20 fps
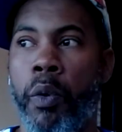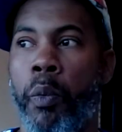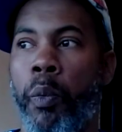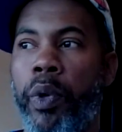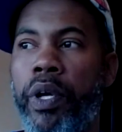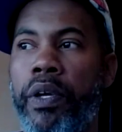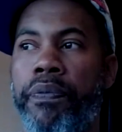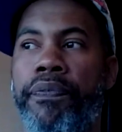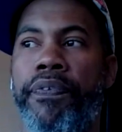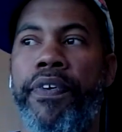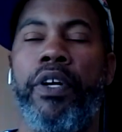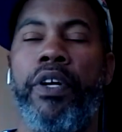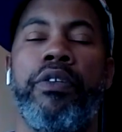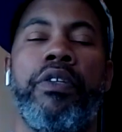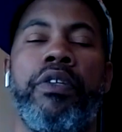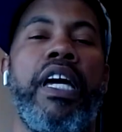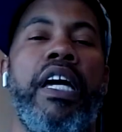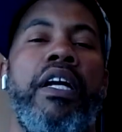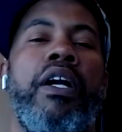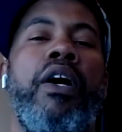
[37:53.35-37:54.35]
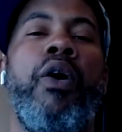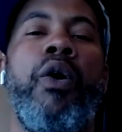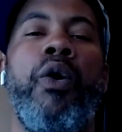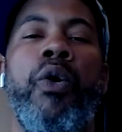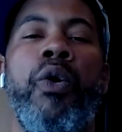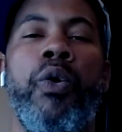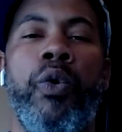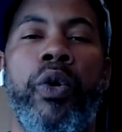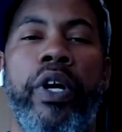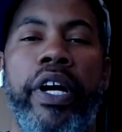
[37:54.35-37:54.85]
We felt that
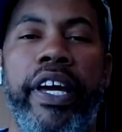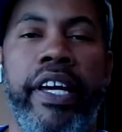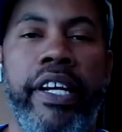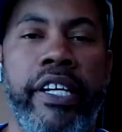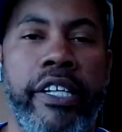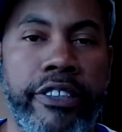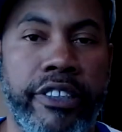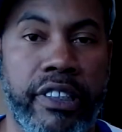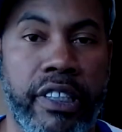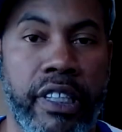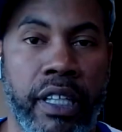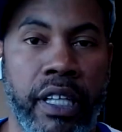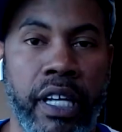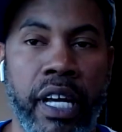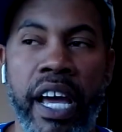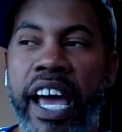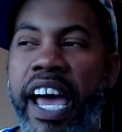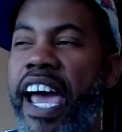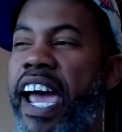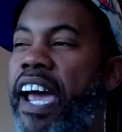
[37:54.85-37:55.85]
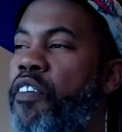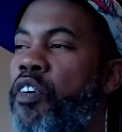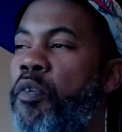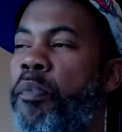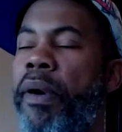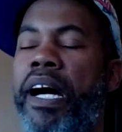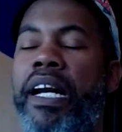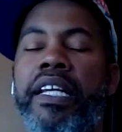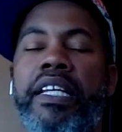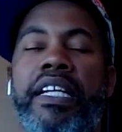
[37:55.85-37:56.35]
whole energy
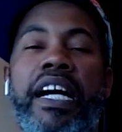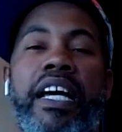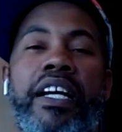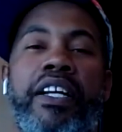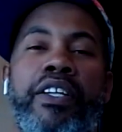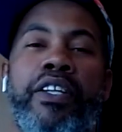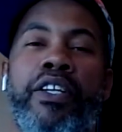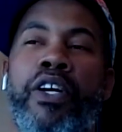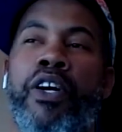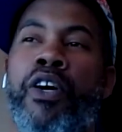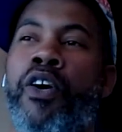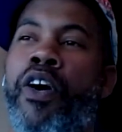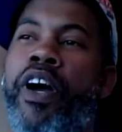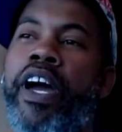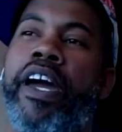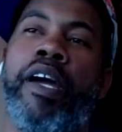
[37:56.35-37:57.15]
Everybody got along.